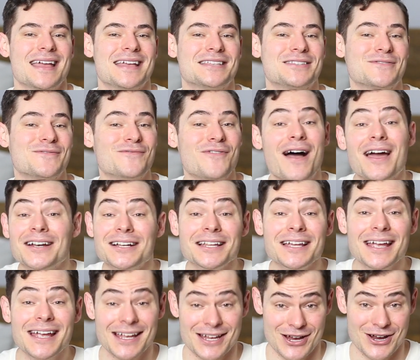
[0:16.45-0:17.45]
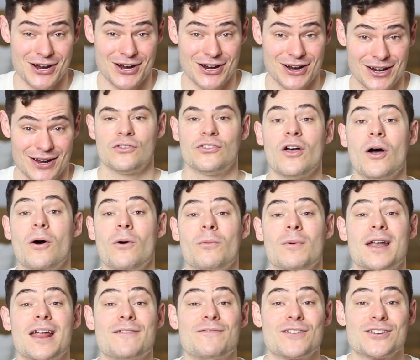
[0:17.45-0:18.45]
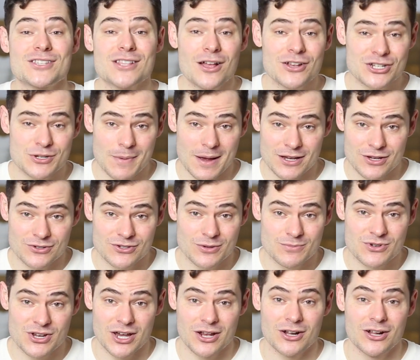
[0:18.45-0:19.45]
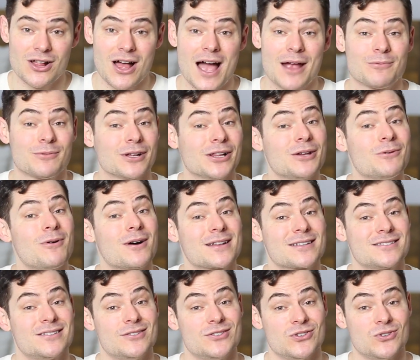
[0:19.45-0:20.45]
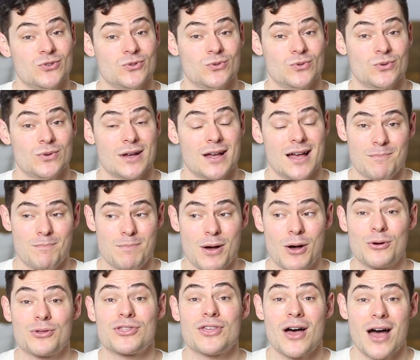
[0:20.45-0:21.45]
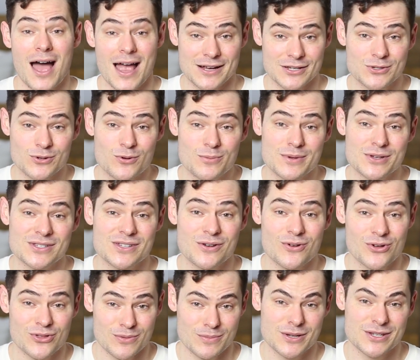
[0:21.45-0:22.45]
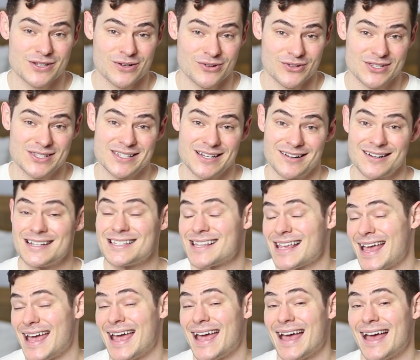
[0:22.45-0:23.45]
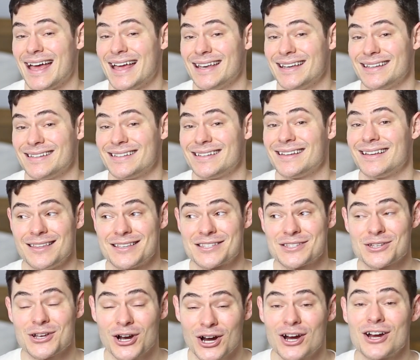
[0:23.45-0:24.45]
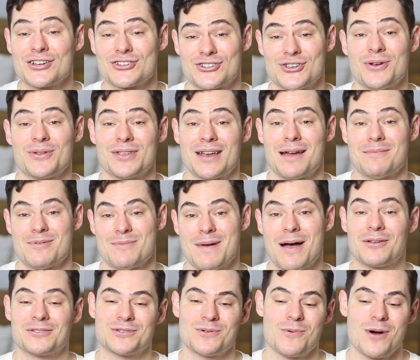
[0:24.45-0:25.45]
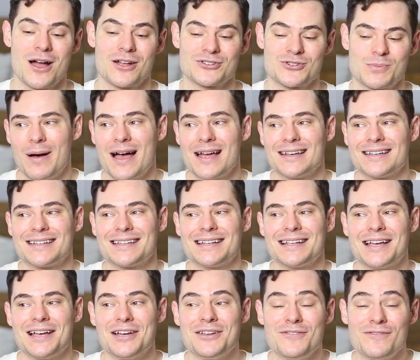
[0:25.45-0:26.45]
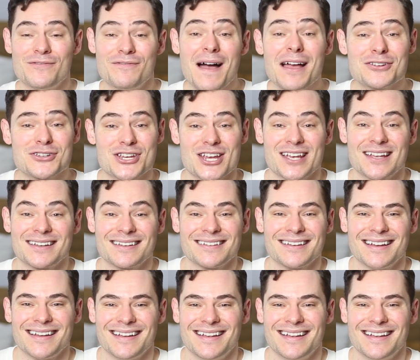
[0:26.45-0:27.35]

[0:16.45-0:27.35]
is finally here. So when I first launched my YouTube channel, I really wanted to do both High School Musical, the musical, the series, and this current show that I'm about to watch. But confession,